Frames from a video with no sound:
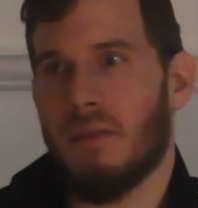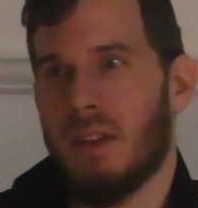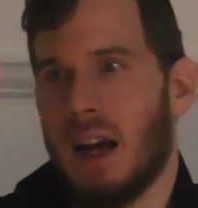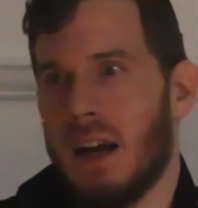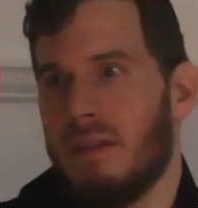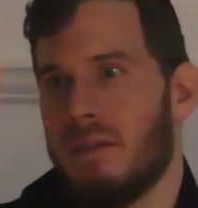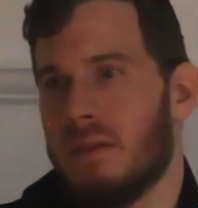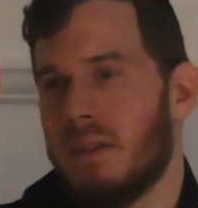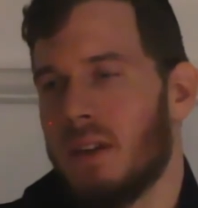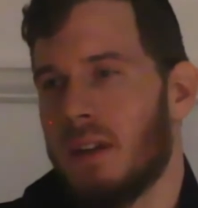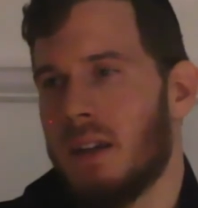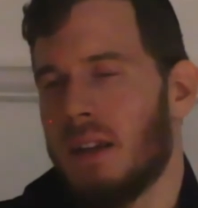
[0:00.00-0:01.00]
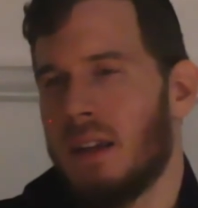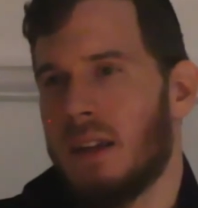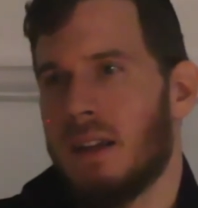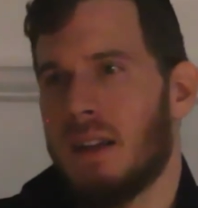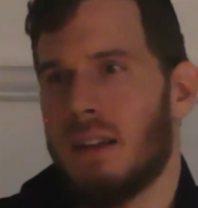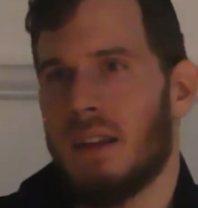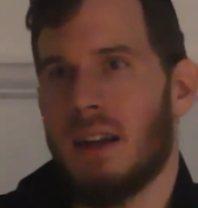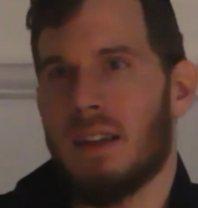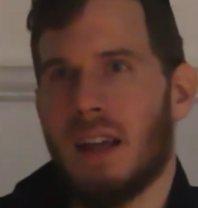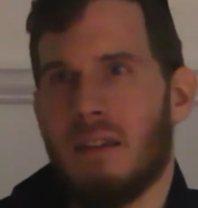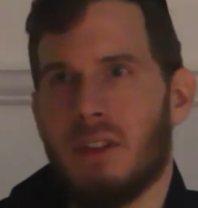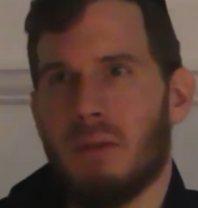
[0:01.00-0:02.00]
of life that is
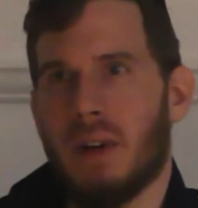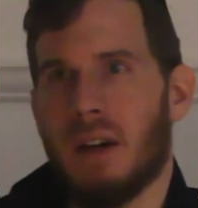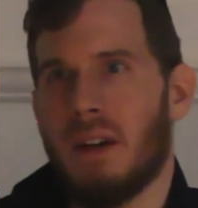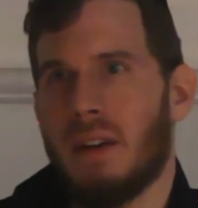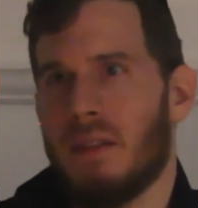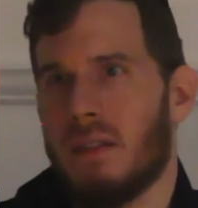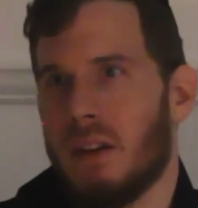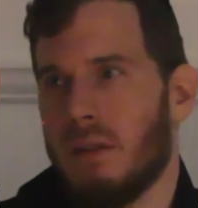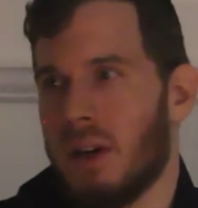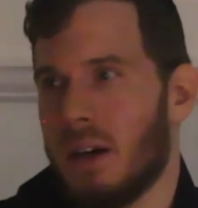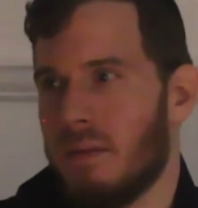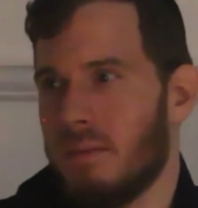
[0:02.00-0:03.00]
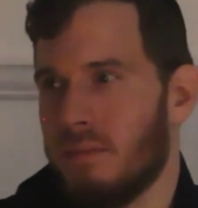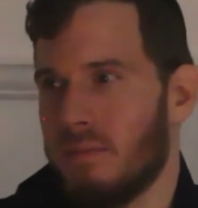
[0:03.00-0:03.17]
everywhere and is nowhere.